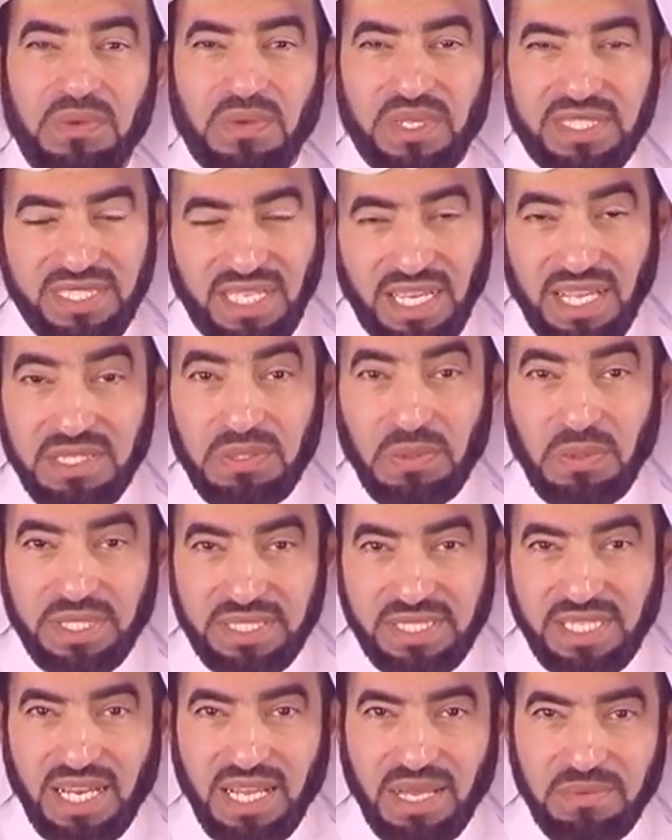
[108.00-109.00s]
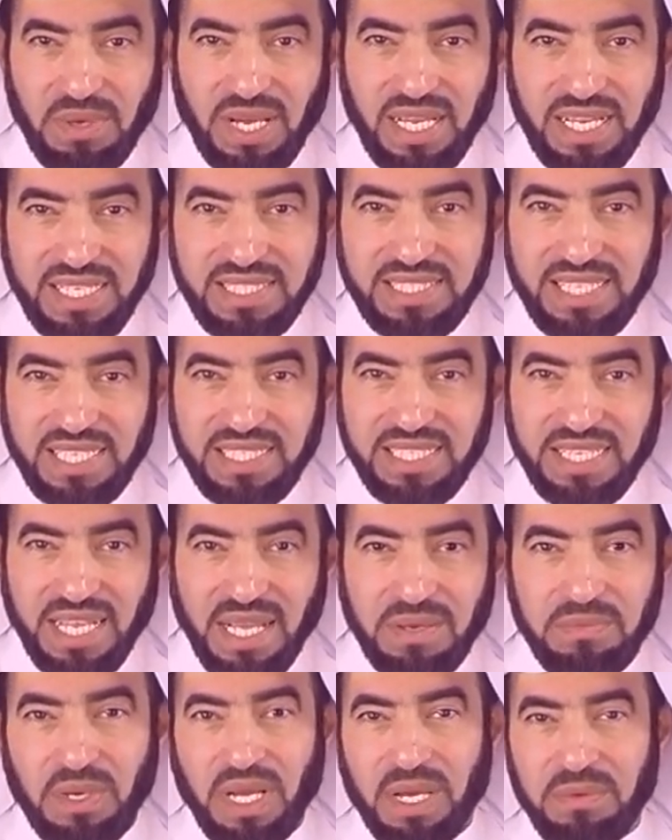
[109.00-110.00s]
Wassalatu wassalamu ala
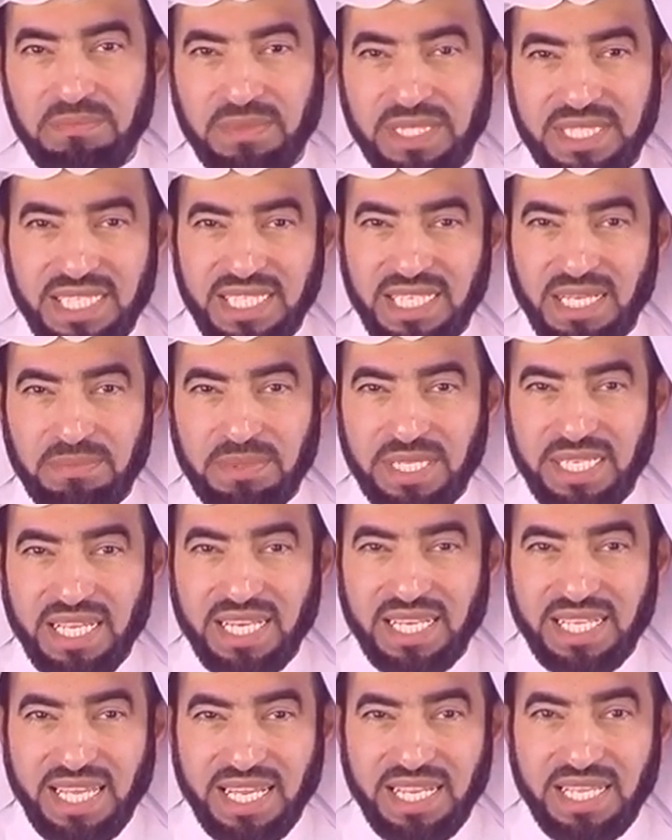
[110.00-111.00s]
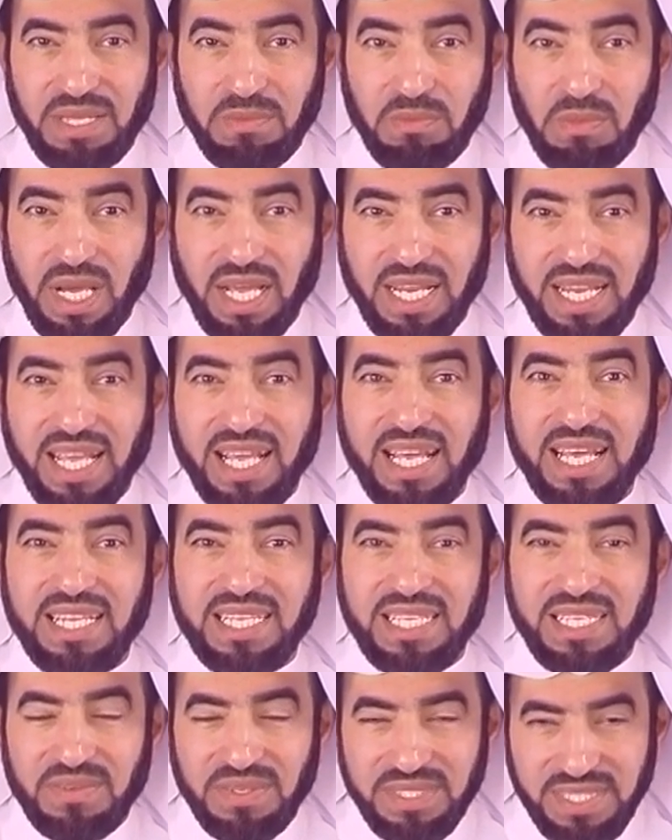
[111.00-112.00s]
Sayyidina Muhammad al-Nabi al-Kareem wa ala
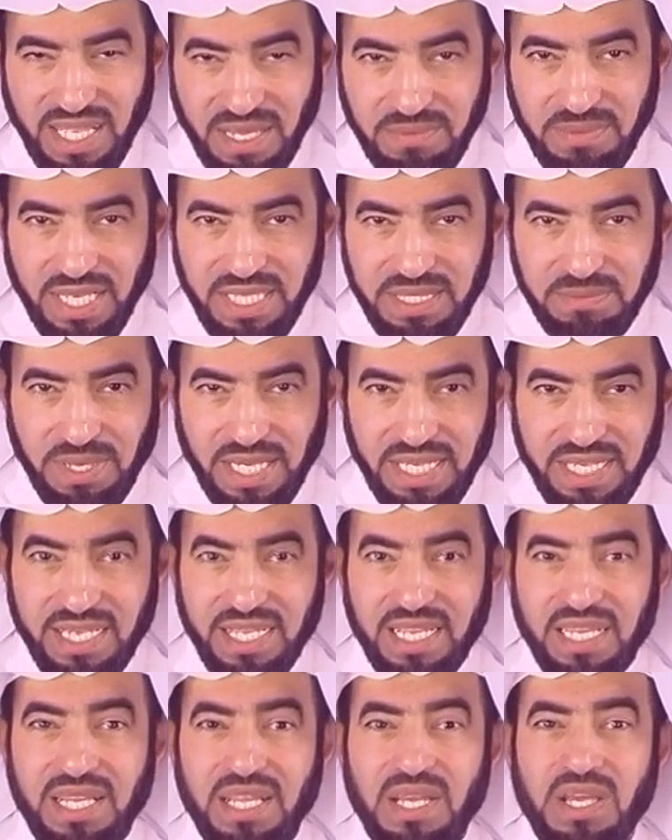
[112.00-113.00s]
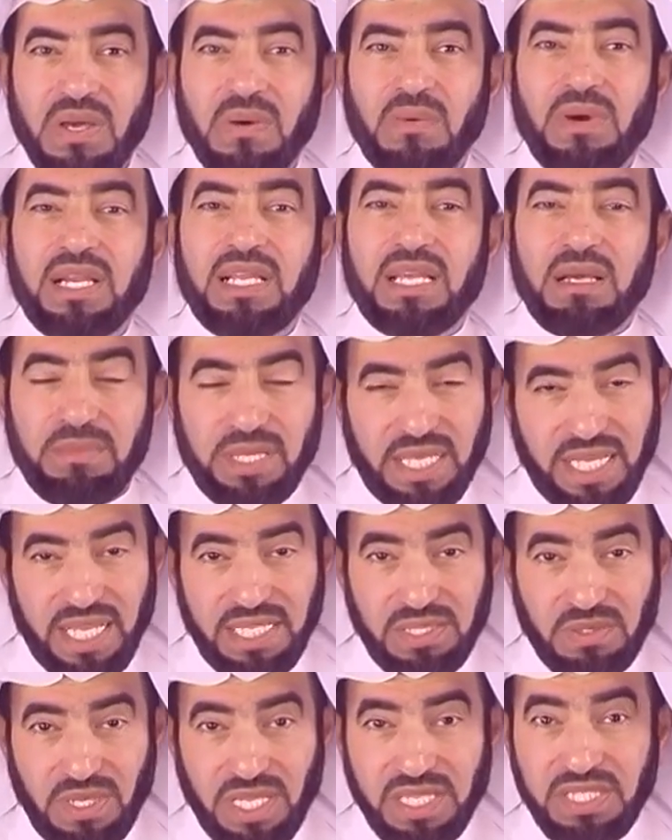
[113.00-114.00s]
alihi wa sahbihi ajma'in. Welcome
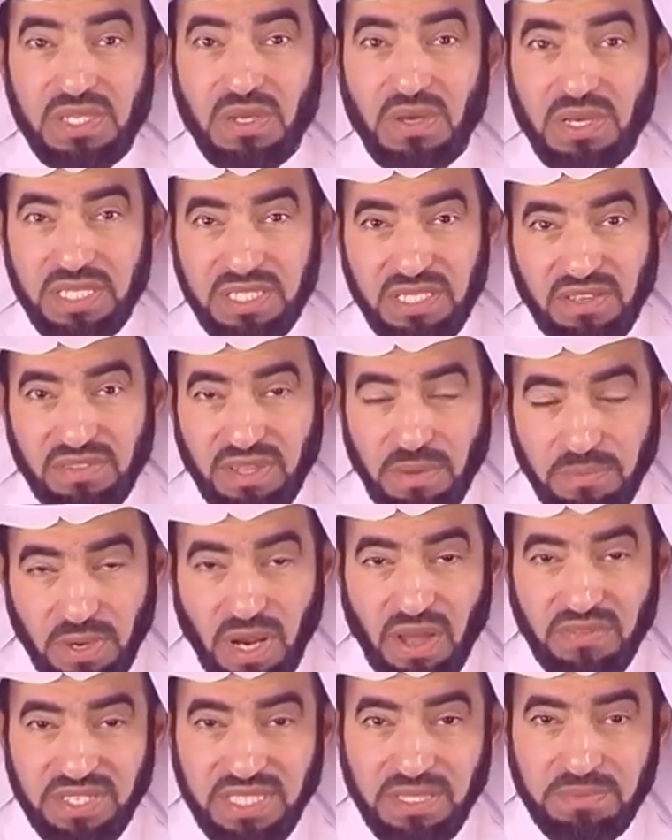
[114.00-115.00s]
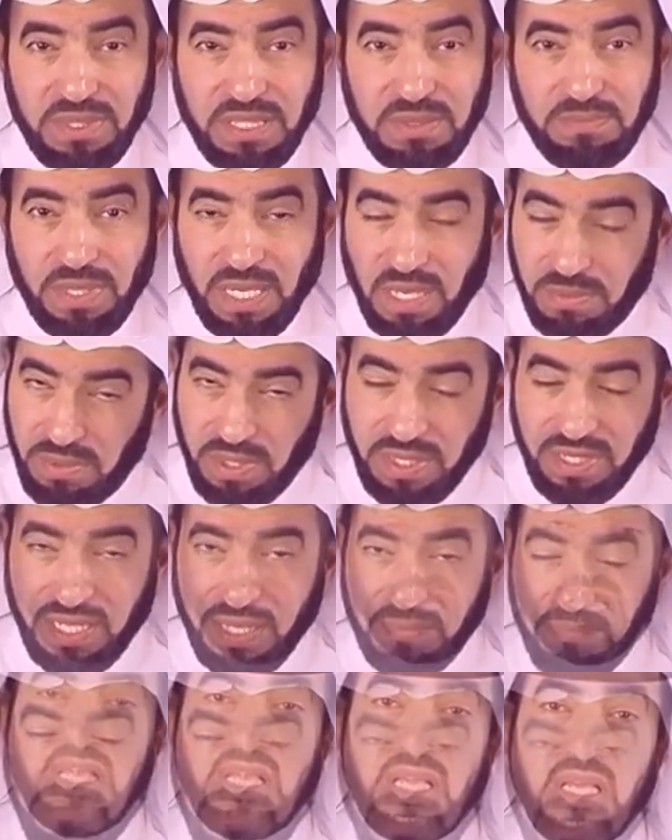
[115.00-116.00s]
again to the stories of the prophets, peace be upon
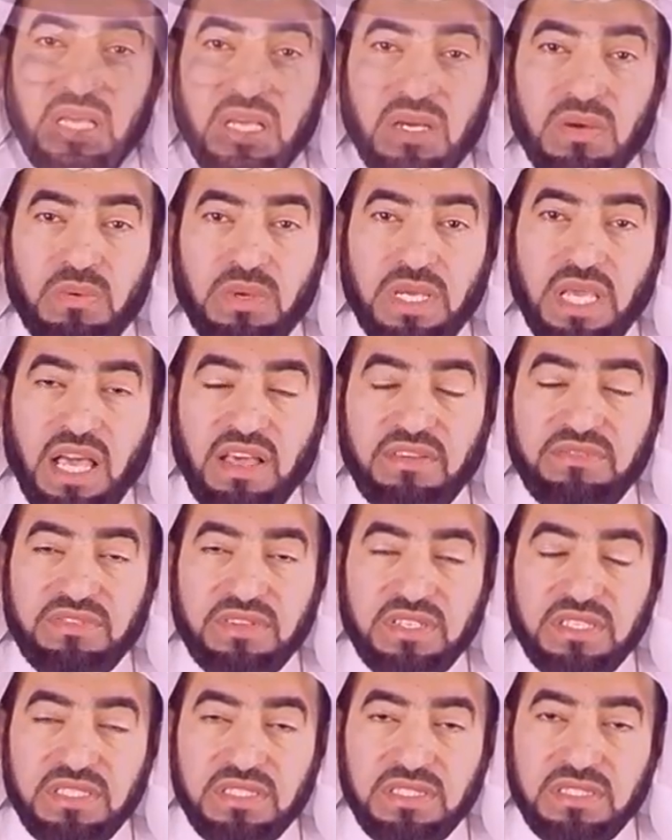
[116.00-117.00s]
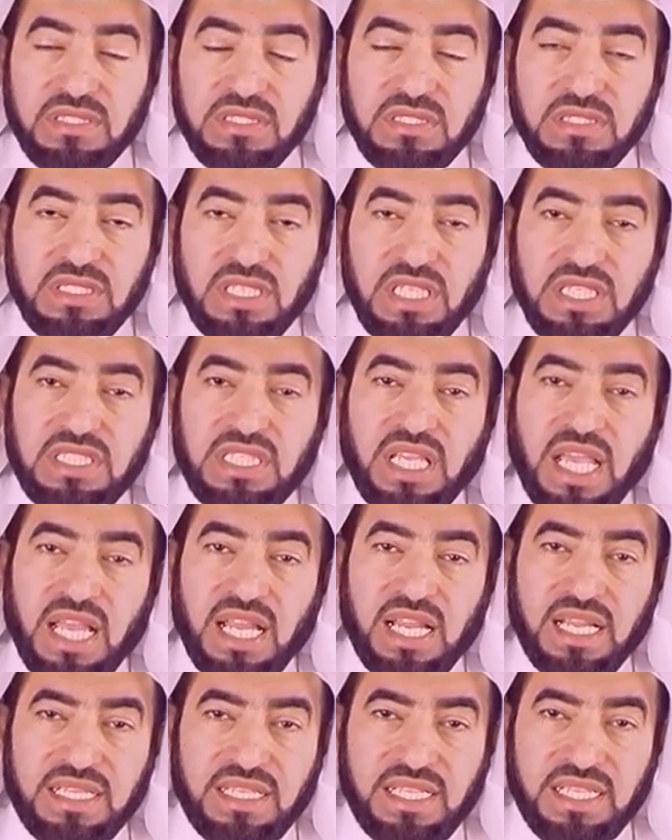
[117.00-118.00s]
them. We have
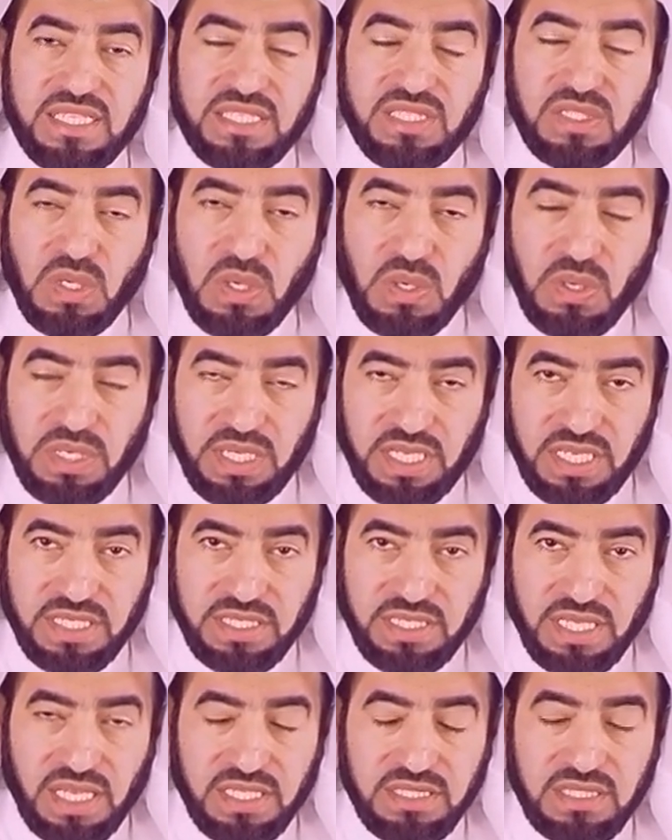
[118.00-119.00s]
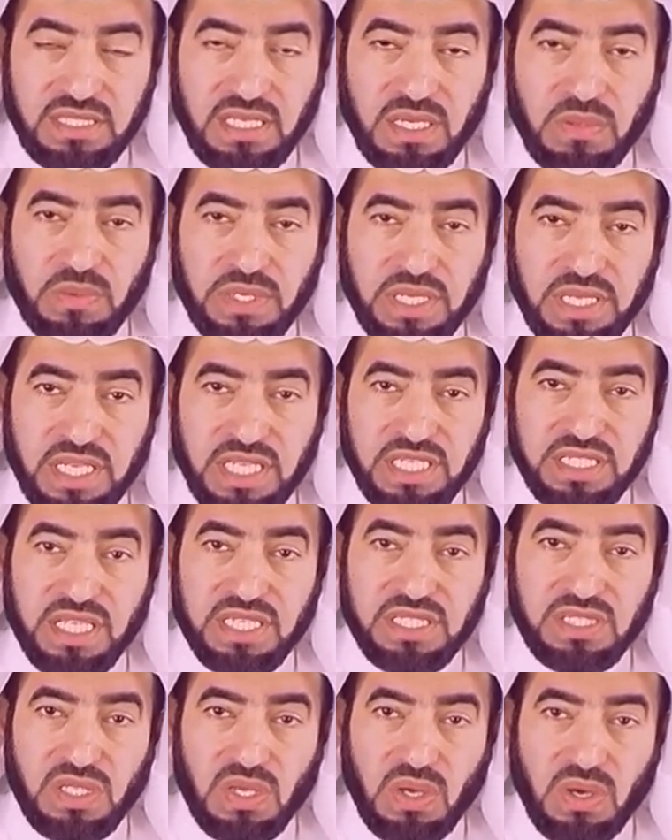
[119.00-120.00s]
detailed these stories until we reach
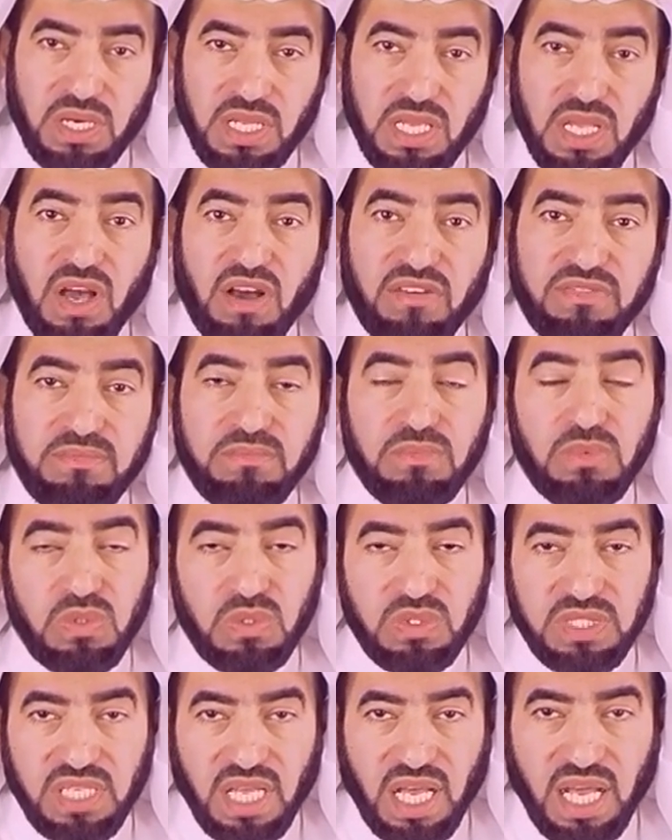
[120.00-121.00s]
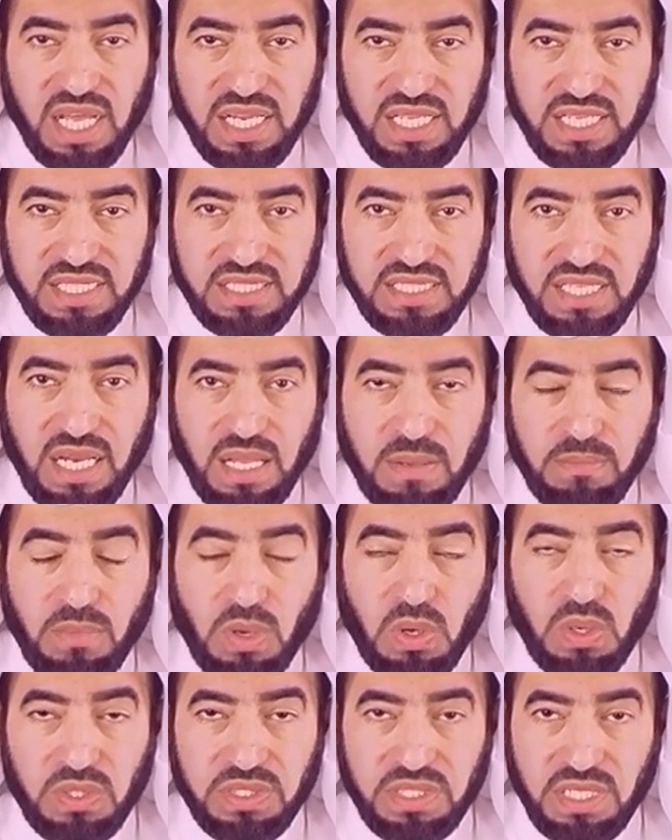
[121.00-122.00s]
the story of Musa alayhi salam,
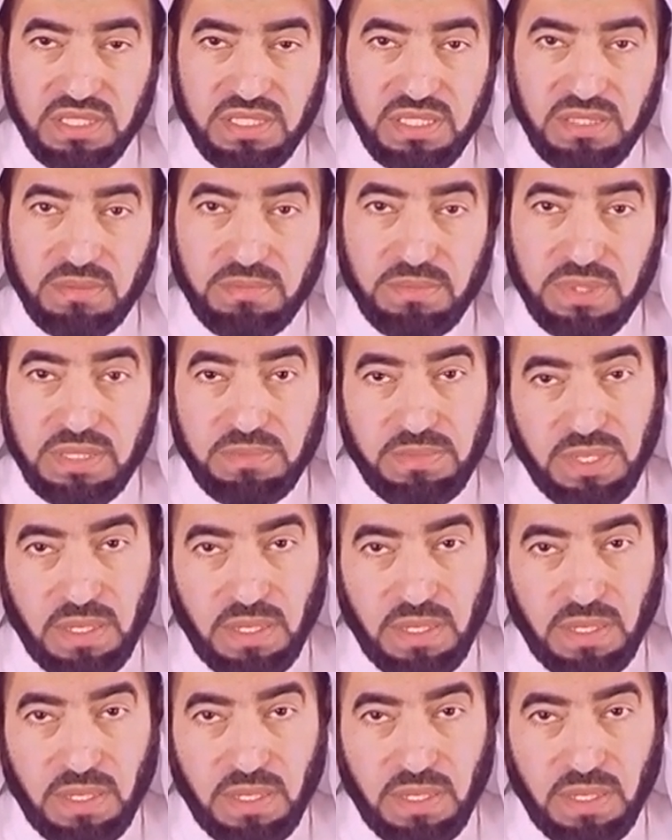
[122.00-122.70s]
Moses, peace be